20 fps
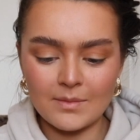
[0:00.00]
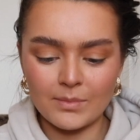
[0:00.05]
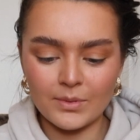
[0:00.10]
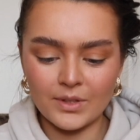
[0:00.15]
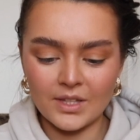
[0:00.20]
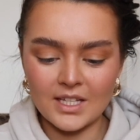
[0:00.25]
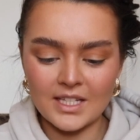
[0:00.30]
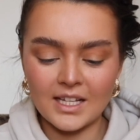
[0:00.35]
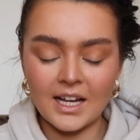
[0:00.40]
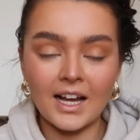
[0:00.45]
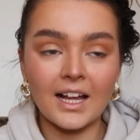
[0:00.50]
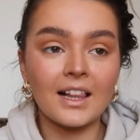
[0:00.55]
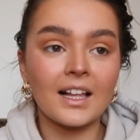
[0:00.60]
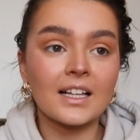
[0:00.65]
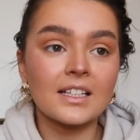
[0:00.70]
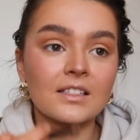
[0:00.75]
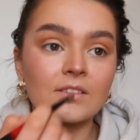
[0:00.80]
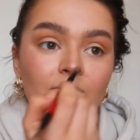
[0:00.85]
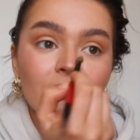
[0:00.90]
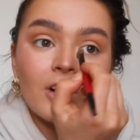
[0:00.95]
but this
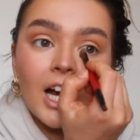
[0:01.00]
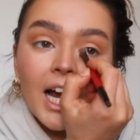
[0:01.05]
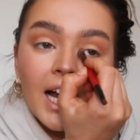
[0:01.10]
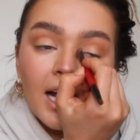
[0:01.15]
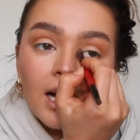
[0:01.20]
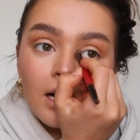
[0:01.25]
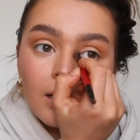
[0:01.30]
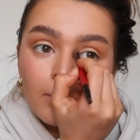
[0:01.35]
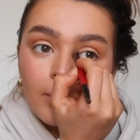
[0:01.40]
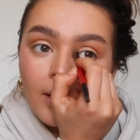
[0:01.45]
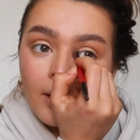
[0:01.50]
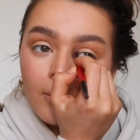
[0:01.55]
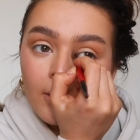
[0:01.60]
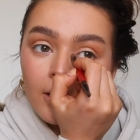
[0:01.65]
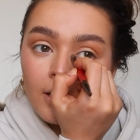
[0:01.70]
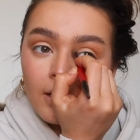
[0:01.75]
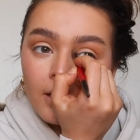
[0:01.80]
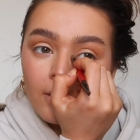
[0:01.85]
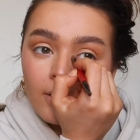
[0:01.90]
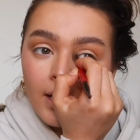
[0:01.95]
highlight's rank, but I'm
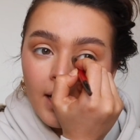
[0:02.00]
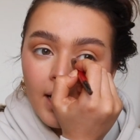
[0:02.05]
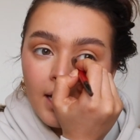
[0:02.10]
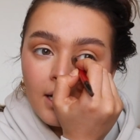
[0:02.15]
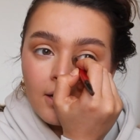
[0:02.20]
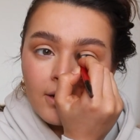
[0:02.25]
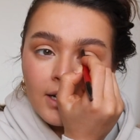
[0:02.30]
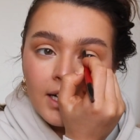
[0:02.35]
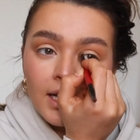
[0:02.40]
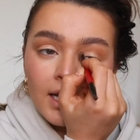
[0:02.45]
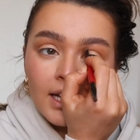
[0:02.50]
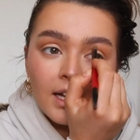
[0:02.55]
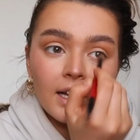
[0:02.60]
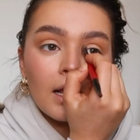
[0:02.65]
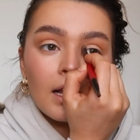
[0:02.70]
gonna do it anyway.